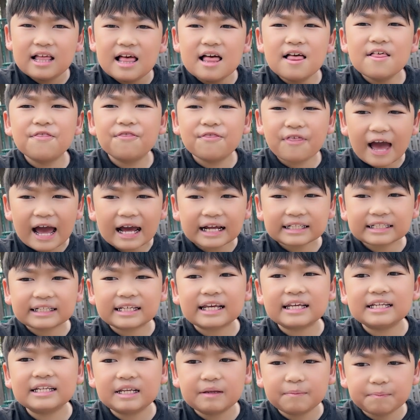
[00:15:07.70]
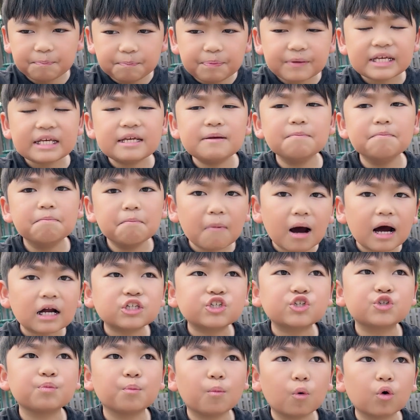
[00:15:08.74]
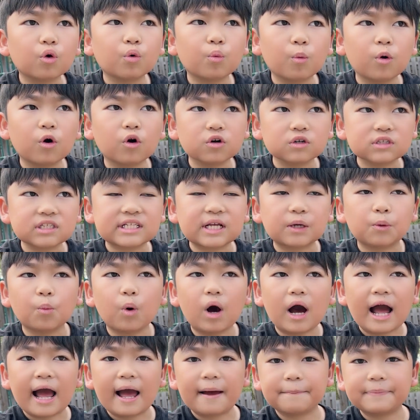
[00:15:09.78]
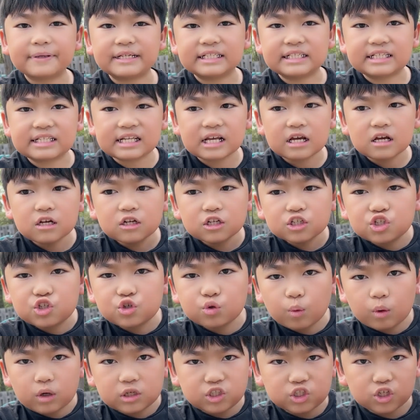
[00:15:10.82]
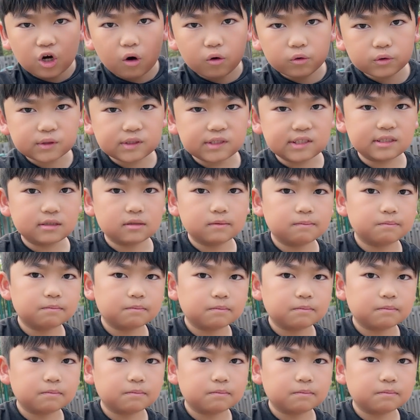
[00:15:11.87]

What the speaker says: that can be much more worse than what happens to adults.